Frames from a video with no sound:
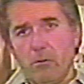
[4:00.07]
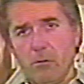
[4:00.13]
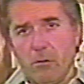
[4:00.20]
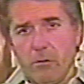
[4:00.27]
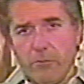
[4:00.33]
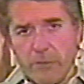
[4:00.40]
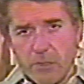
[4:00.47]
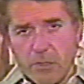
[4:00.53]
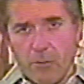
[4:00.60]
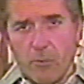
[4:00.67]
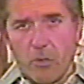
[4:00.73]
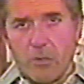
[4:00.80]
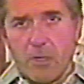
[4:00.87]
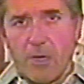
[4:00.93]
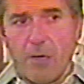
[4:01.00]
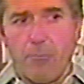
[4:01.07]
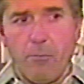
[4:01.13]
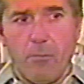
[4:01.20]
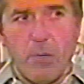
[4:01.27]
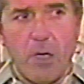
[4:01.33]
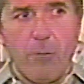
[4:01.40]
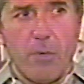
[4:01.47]
of a similar type
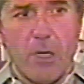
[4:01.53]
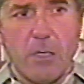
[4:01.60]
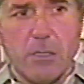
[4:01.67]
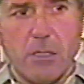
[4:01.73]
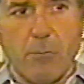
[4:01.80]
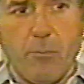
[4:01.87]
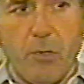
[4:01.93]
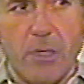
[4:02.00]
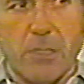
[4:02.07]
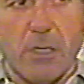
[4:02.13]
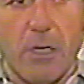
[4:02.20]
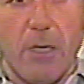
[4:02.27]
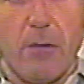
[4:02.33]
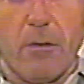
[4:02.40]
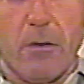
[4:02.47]
made by Simplicity.